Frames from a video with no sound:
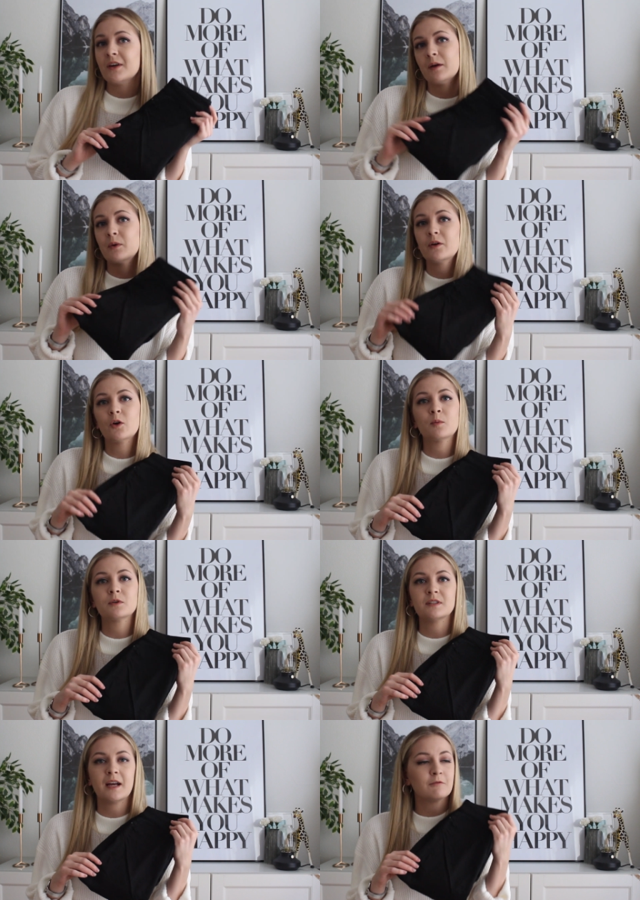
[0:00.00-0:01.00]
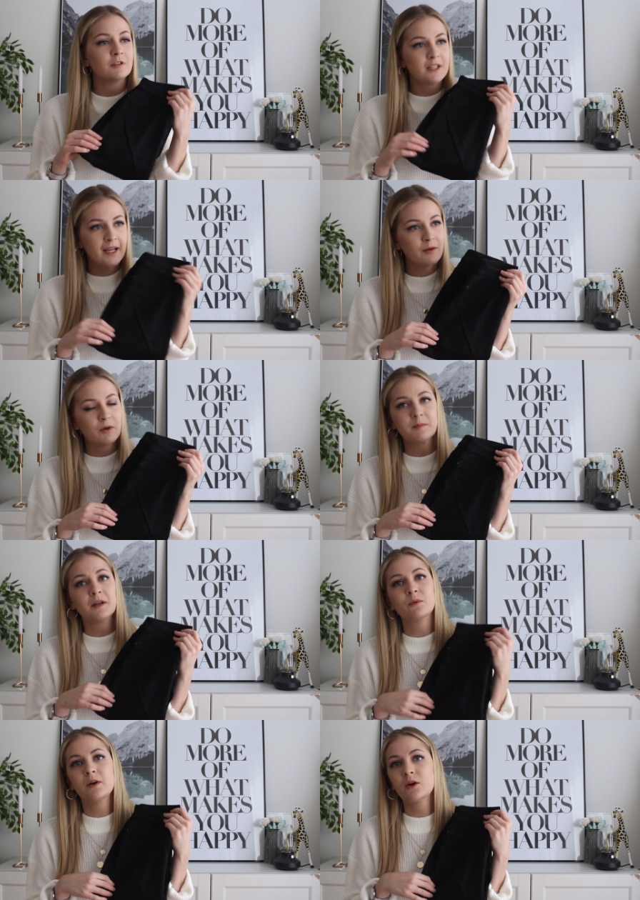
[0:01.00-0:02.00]
I wear it almost every day when I'm
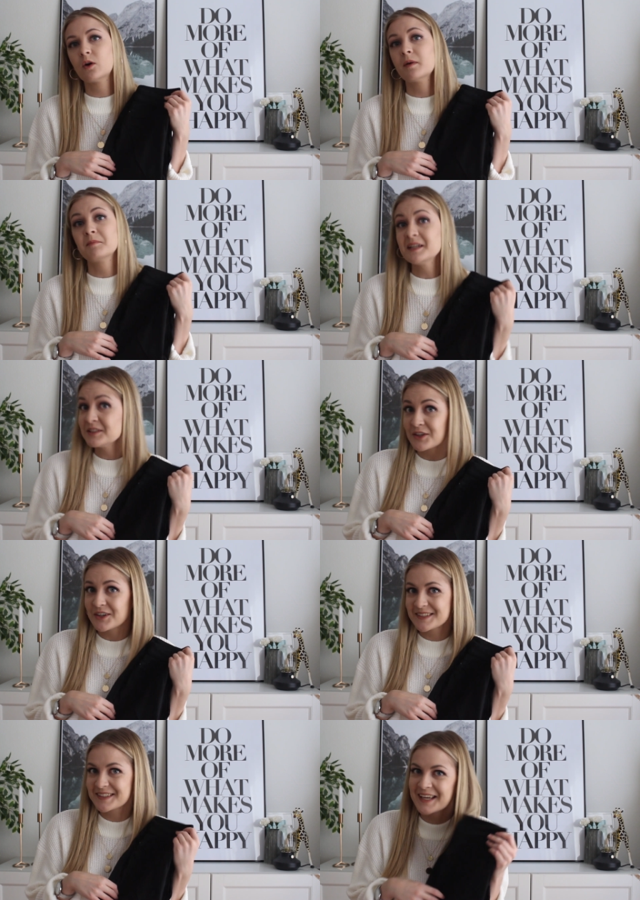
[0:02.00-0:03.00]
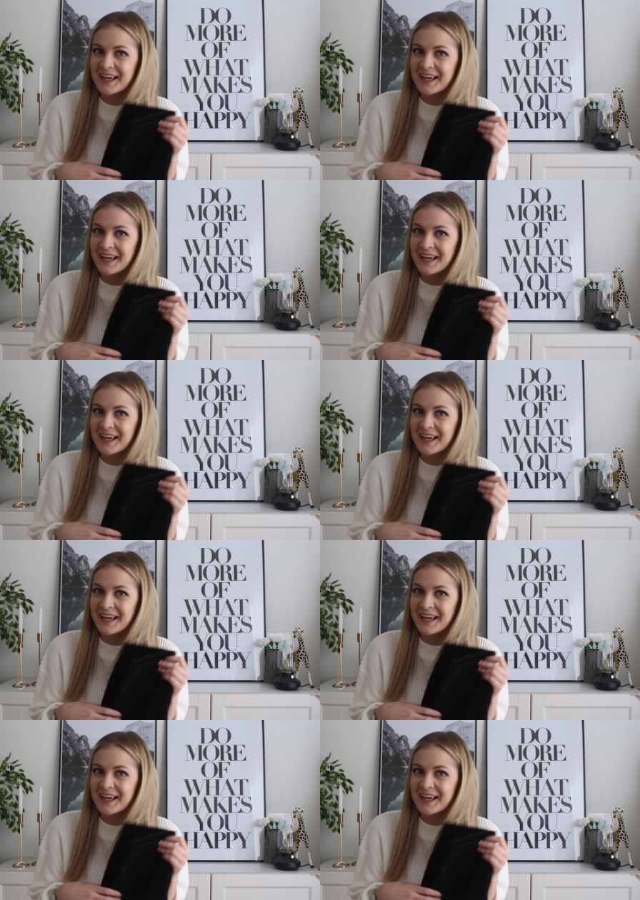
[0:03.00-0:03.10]
not wearing all my mini skirts.